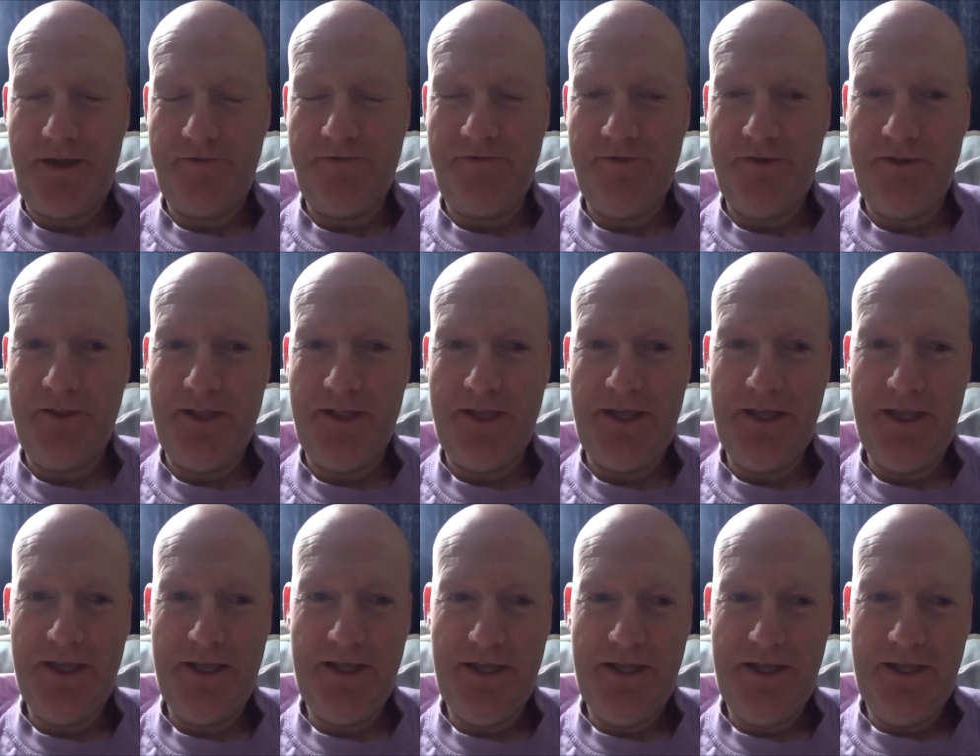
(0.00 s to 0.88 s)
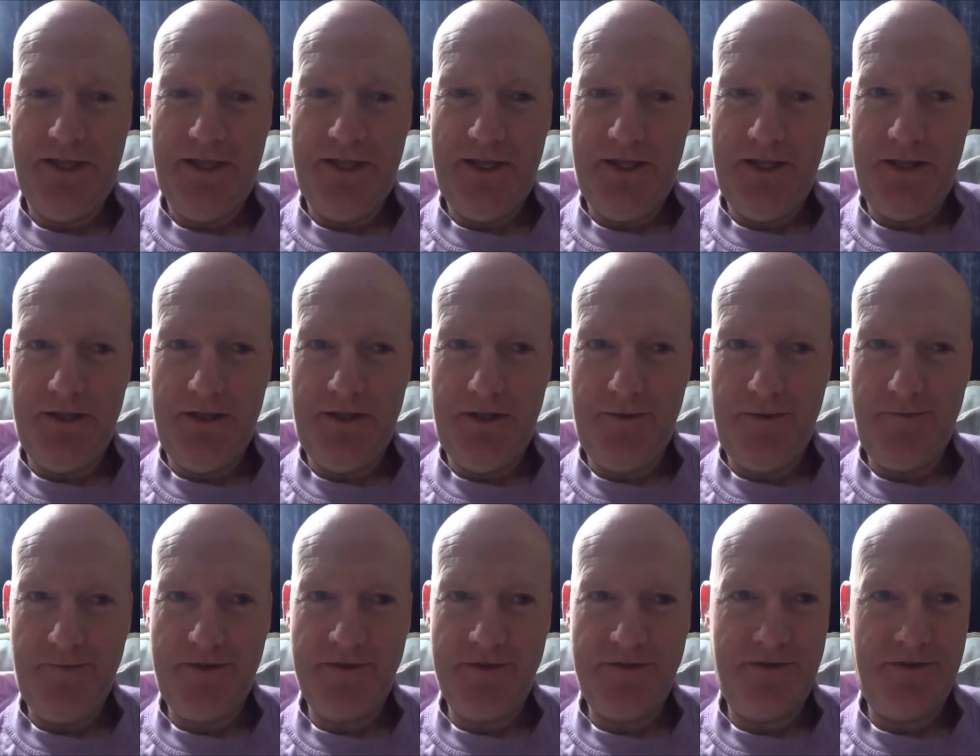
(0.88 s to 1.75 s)
definitely
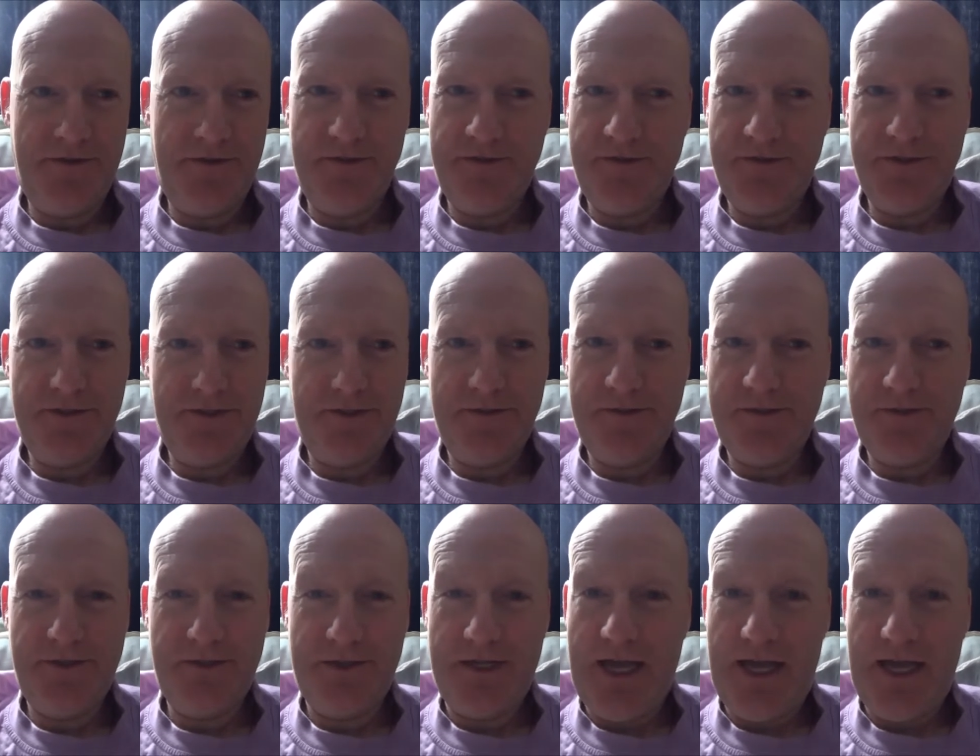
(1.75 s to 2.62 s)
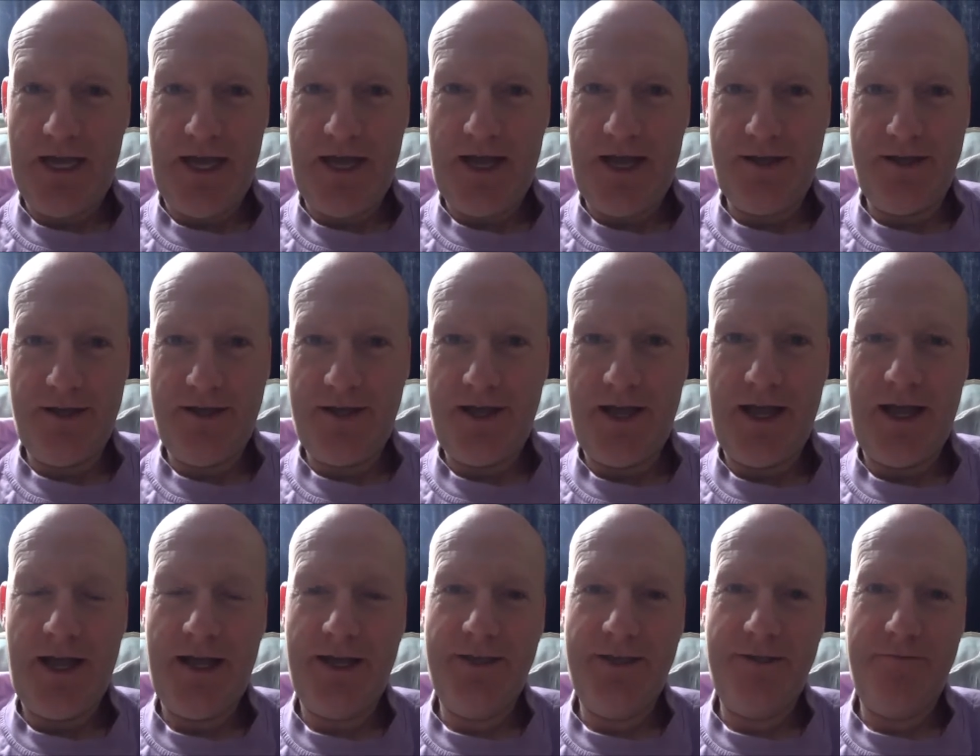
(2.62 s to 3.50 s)
um, there's this
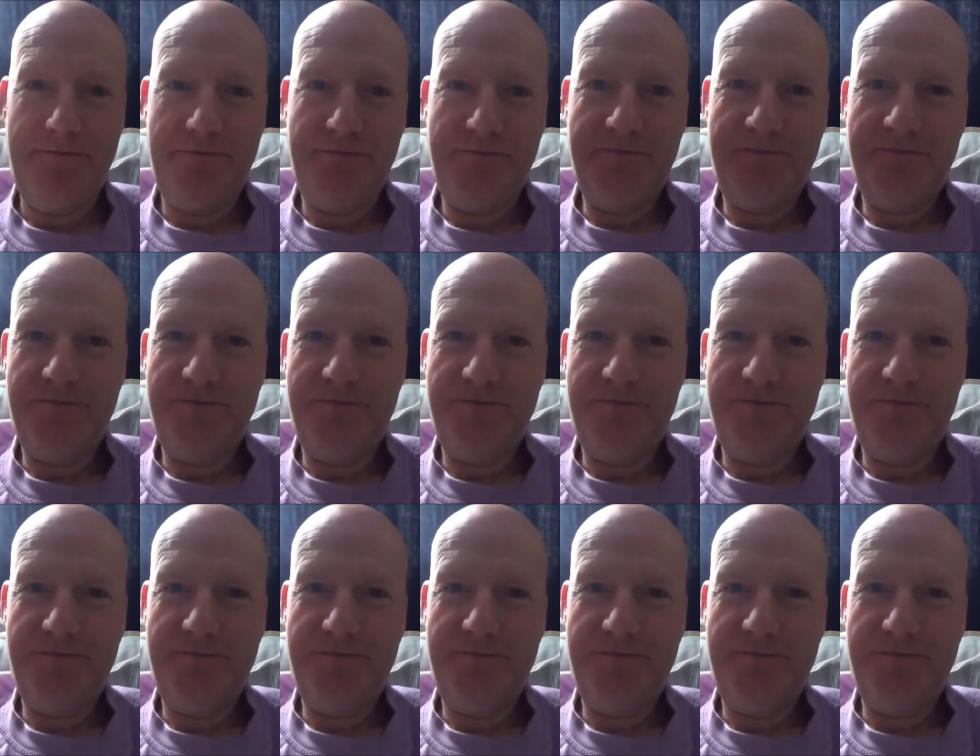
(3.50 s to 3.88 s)
I